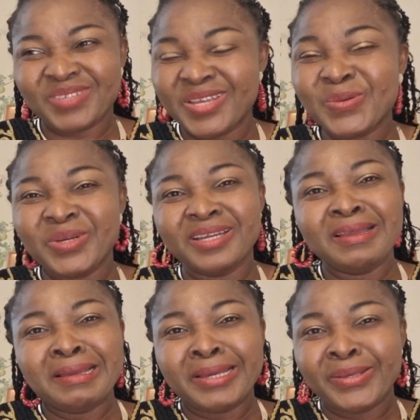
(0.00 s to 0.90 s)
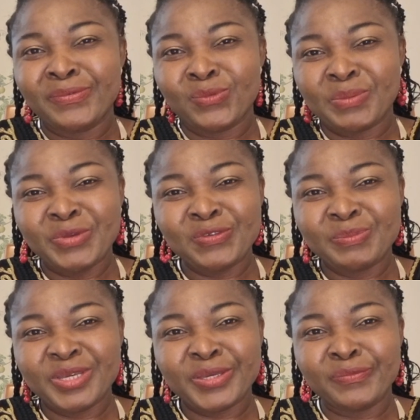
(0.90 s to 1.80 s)
Anyway, if you want me
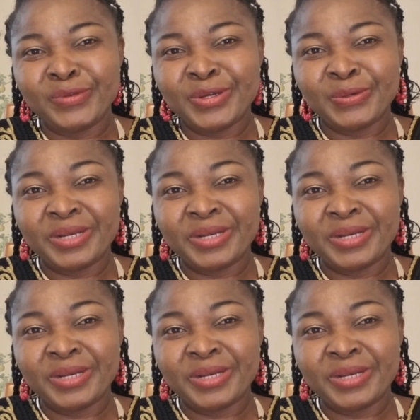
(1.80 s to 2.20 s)
to make a video